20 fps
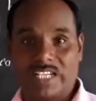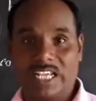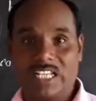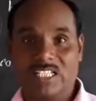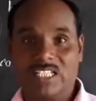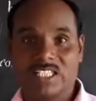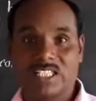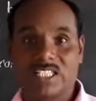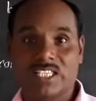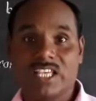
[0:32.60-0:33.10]

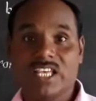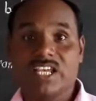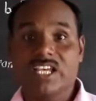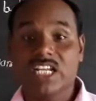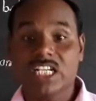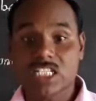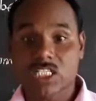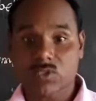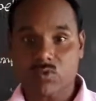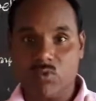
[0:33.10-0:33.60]
tense.
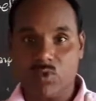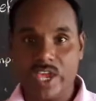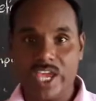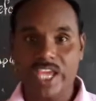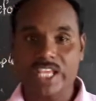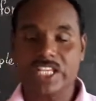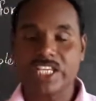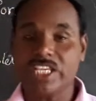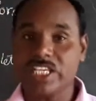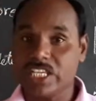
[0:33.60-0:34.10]
It's
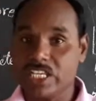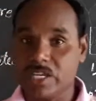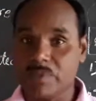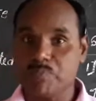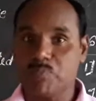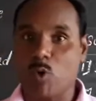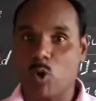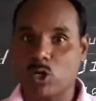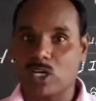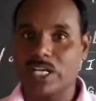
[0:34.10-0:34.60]
very
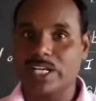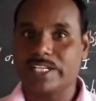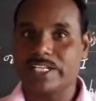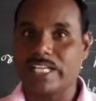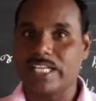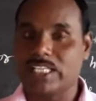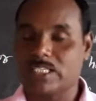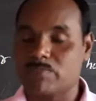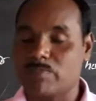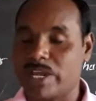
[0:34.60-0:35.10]
important
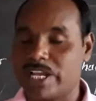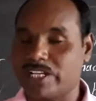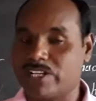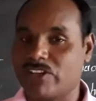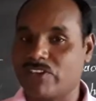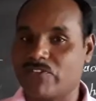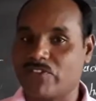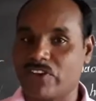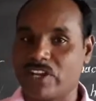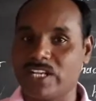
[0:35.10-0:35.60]
tense, my
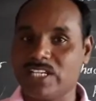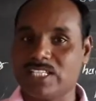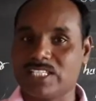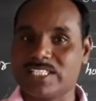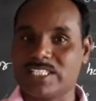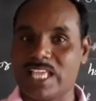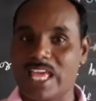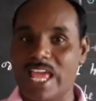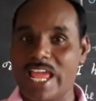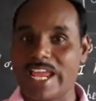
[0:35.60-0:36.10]
dear friends,
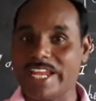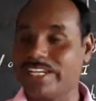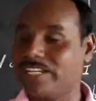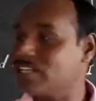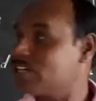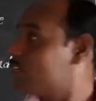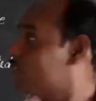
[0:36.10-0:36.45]
and